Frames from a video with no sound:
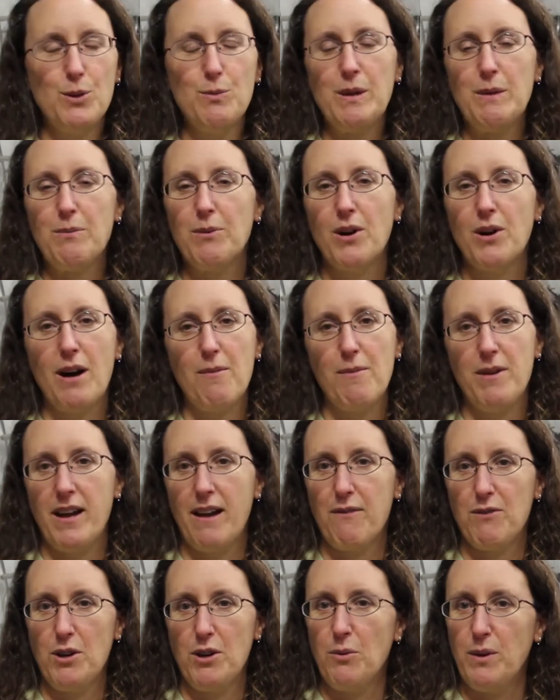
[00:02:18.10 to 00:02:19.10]
with new people
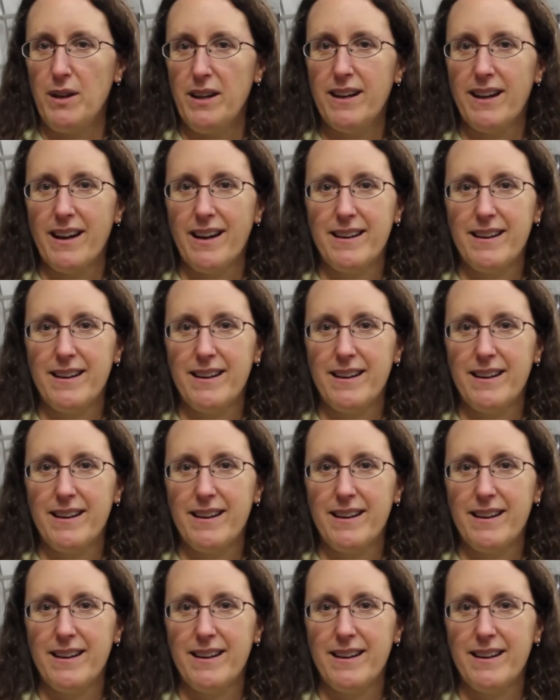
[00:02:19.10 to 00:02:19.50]
coming every week.